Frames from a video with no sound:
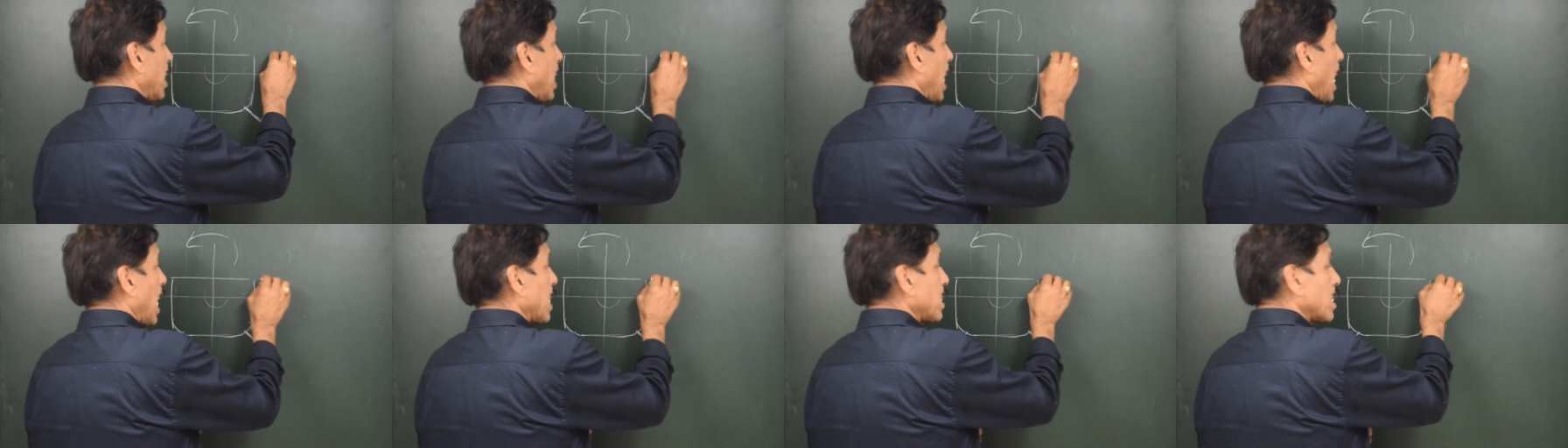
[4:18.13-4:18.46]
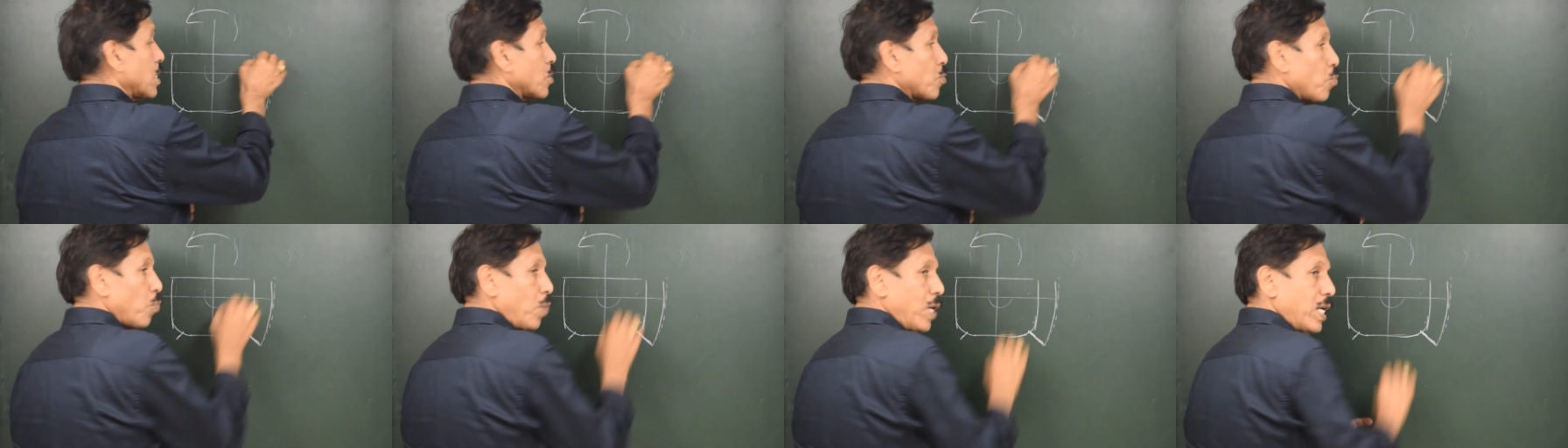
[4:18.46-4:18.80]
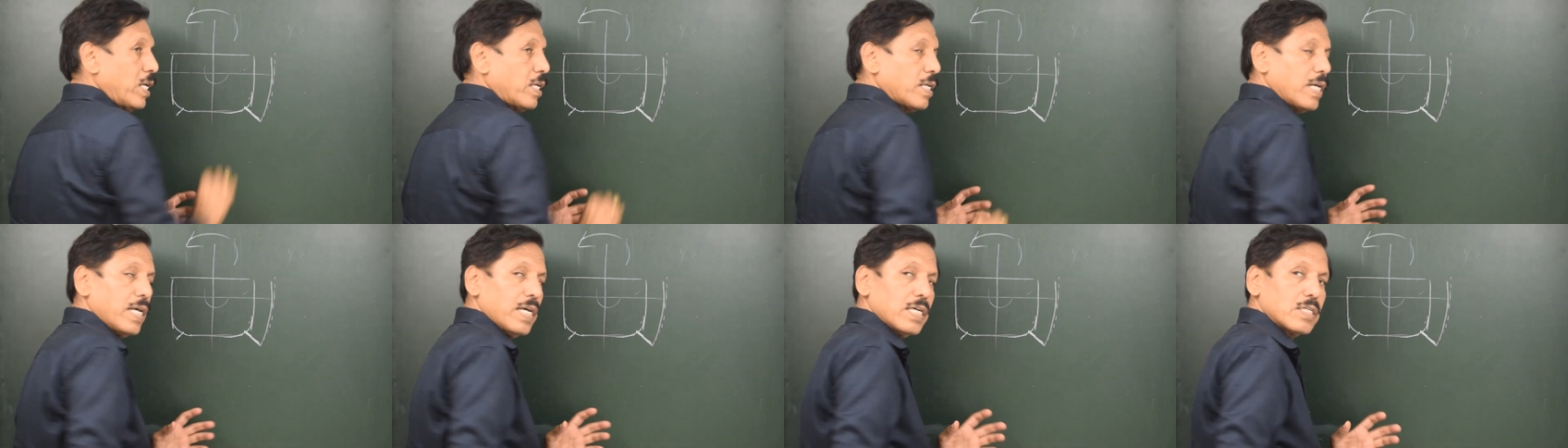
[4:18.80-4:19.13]
and this
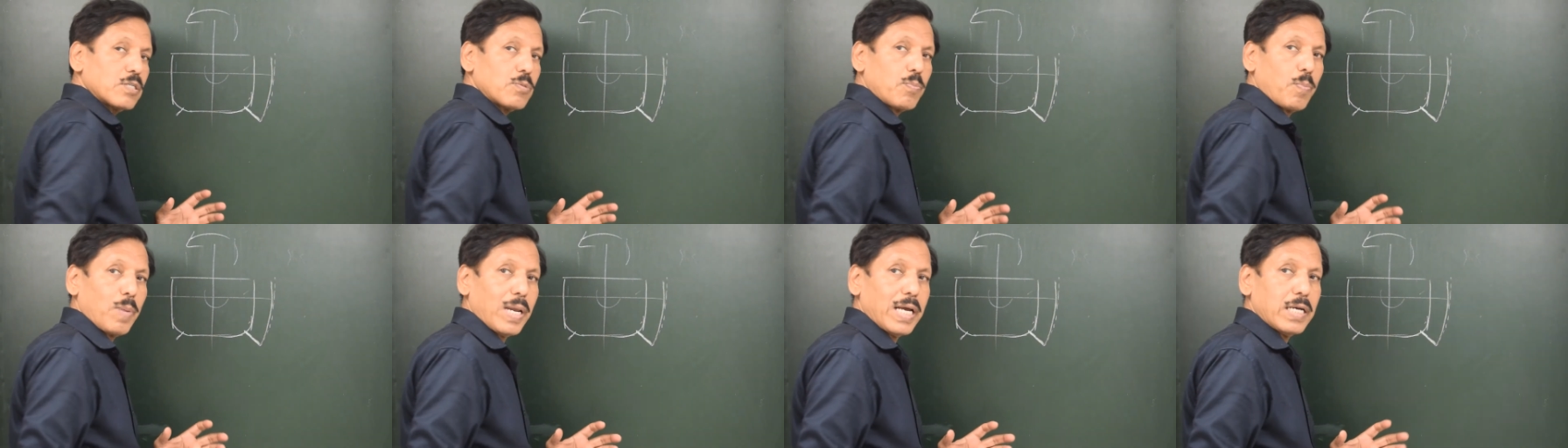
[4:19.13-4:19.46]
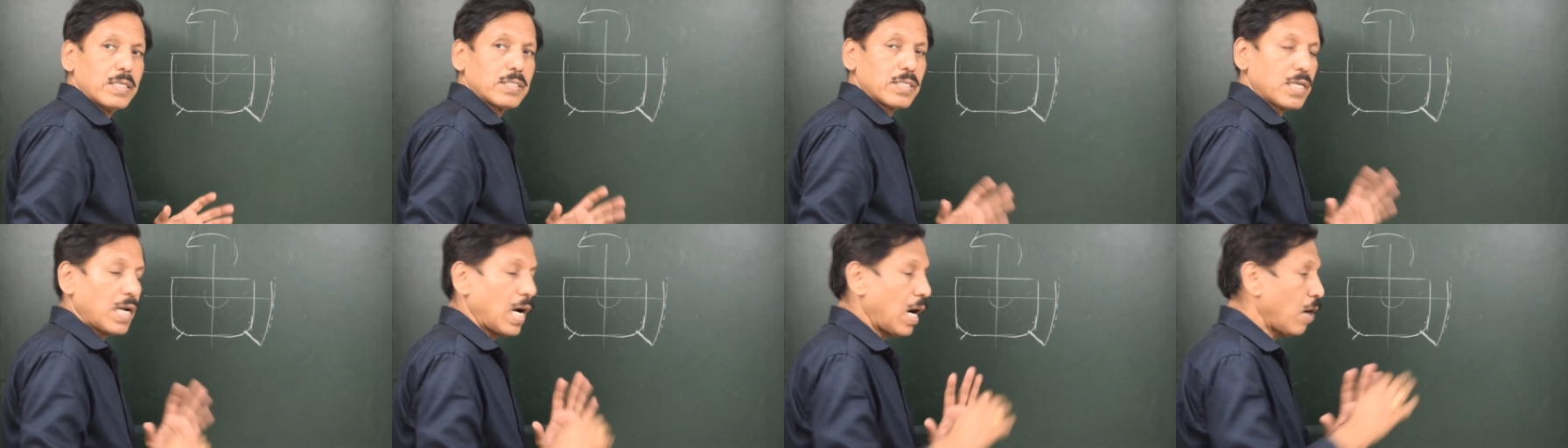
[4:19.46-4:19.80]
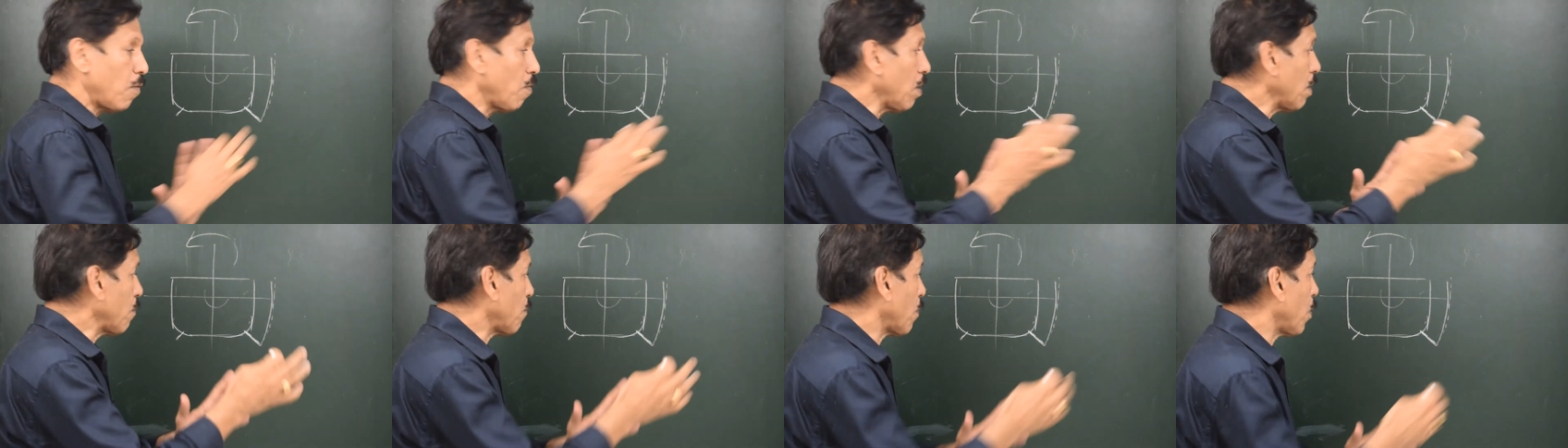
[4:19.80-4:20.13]
weight is placed
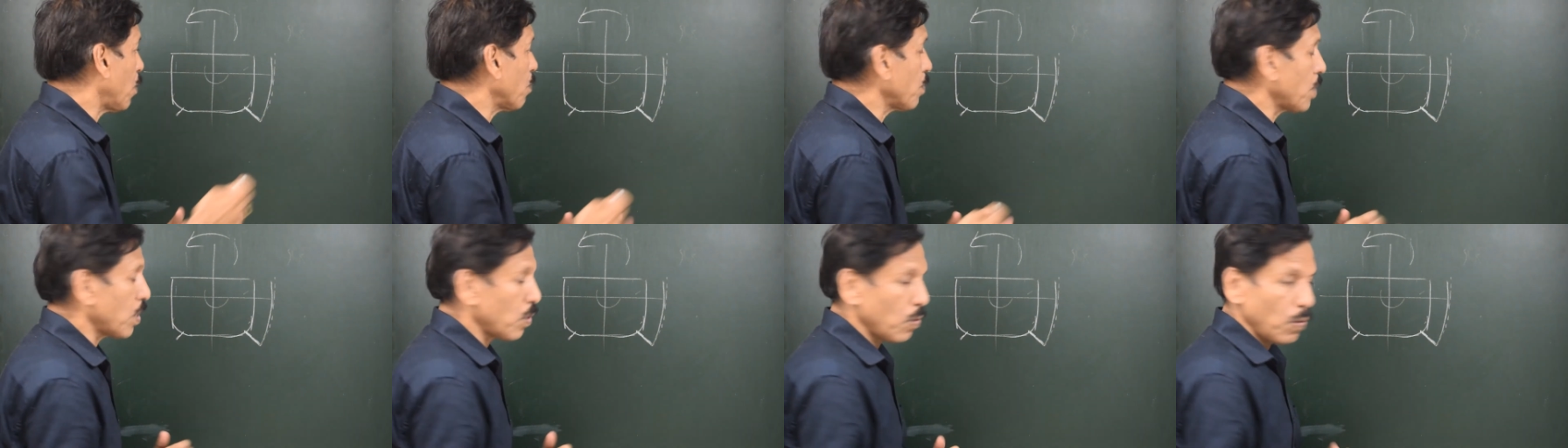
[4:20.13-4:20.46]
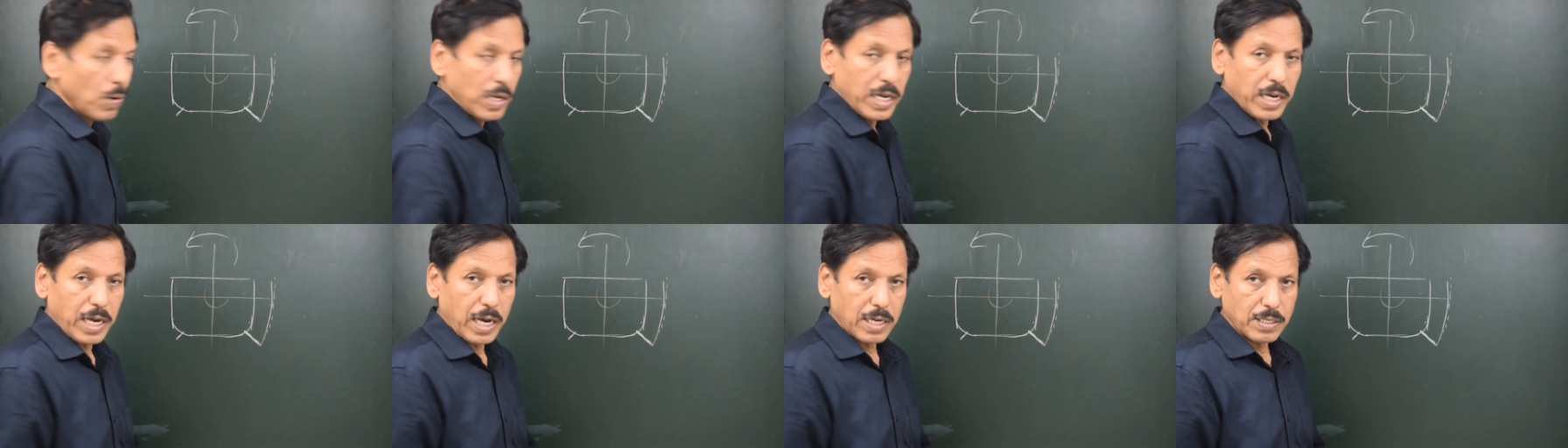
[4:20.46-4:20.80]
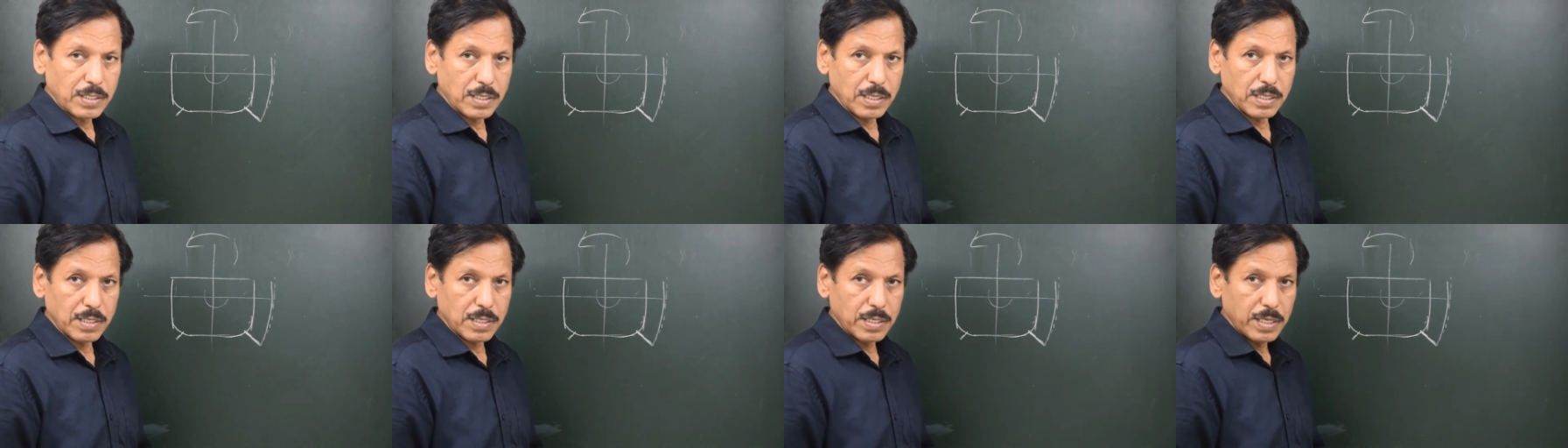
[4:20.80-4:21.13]
away from the rolling
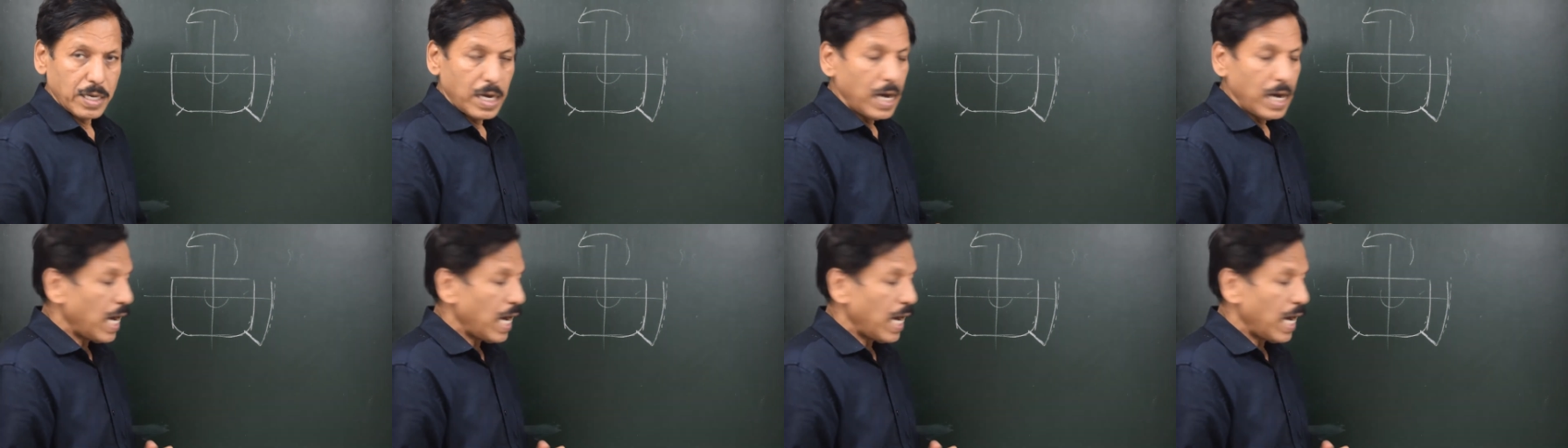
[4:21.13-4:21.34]
axis.